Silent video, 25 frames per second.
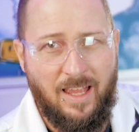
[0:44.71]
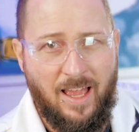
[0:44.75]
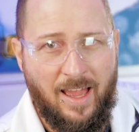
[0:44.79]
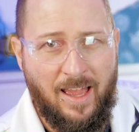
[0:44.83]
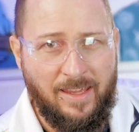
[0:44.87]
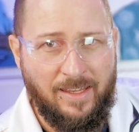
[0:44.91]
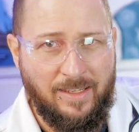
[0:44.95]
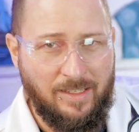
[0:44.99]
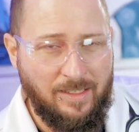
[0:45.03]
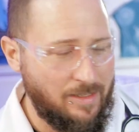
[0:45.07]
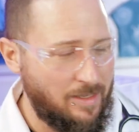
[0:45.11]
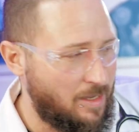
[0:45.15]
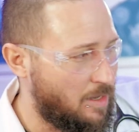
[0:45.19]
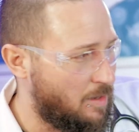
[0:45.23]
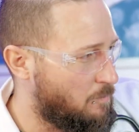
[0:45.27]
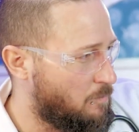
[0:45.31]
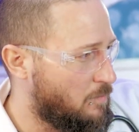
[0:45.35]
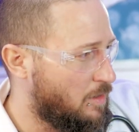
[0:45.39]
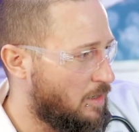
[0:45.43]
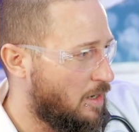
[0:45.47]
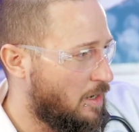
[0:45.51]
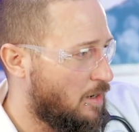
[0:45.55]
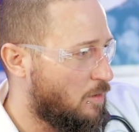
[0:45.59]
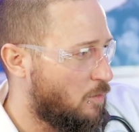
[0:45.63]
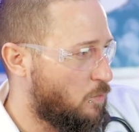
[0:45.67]
like
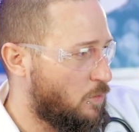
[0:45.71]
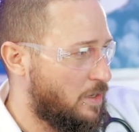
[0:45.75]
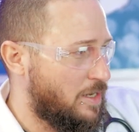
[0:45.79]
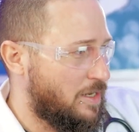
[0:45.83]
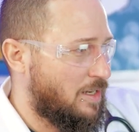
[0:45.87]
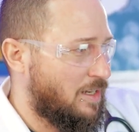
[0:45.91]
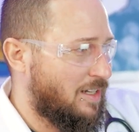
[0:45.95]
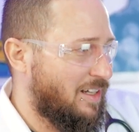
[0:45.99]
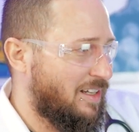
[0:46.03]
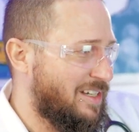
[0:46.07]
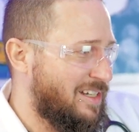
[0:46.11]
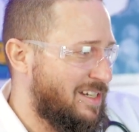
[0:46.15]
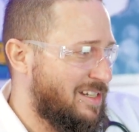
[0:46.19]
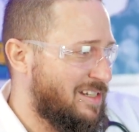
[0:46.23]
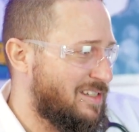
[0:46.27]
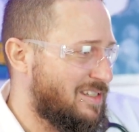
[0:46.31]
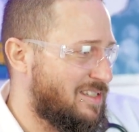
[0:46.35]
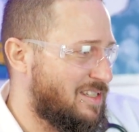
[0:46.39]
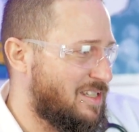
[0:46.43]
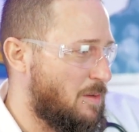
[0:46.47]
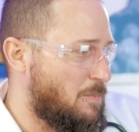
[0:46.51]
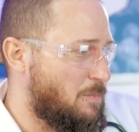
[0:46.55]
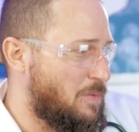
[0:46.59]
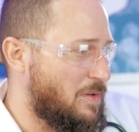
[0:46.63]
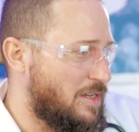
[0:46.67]
um, we clean the
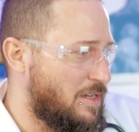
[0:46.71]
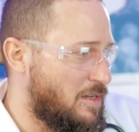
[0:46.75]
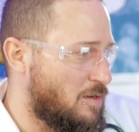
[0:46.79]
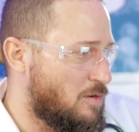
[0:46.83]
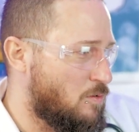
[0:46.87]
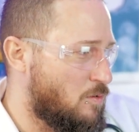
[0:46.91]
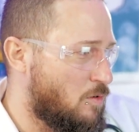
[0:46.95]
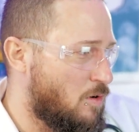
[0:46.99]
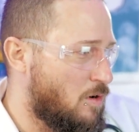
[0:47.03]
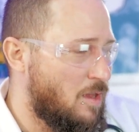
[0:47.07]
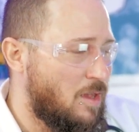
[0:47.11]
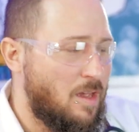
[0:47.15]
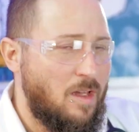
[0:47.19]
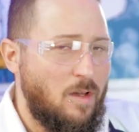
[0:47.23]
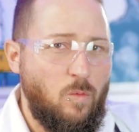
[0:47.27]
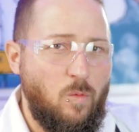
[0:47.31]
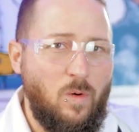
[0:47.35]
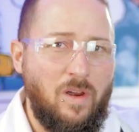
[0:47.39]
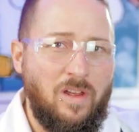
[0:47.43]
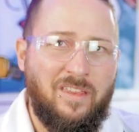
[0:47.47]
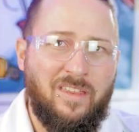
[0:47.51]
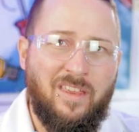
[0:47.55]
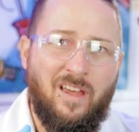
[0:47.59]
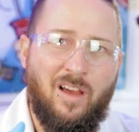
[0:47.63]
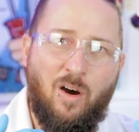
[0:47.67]
CPU
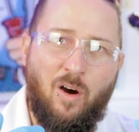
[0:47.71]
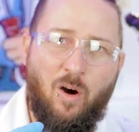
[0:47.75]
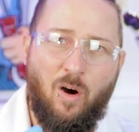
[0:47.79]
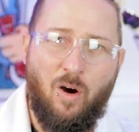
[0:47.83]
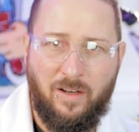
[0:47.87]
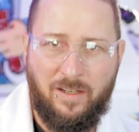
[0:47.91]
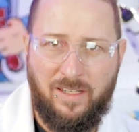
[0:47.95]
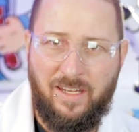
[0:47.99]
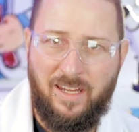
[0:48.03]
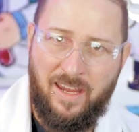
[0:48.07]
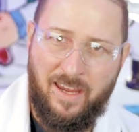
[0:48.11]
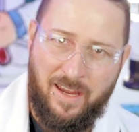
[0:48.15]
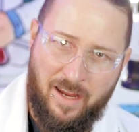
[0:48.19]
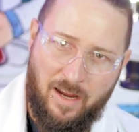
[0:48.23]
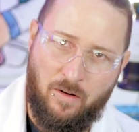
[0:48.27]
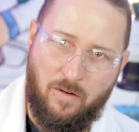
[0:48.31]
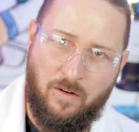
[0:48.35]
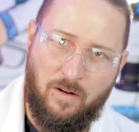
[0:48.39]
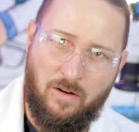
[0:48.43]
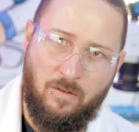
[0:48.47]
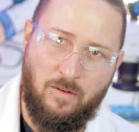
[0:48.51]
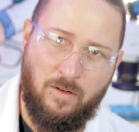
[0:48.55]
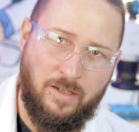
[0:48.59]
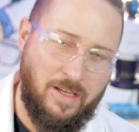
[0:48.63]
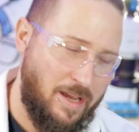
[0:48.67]
with hot
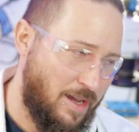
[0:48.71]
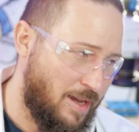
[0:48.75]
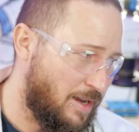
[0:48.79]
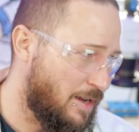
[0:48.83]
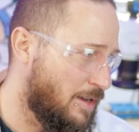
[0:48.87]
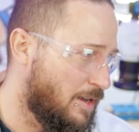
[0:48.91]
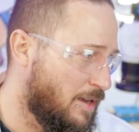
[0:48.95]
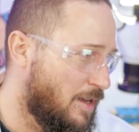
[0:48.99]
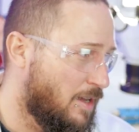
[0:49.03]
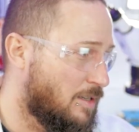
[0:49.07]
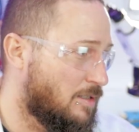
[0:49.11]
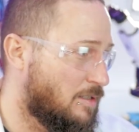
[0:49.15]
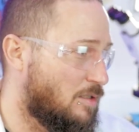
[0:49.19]
air, okay?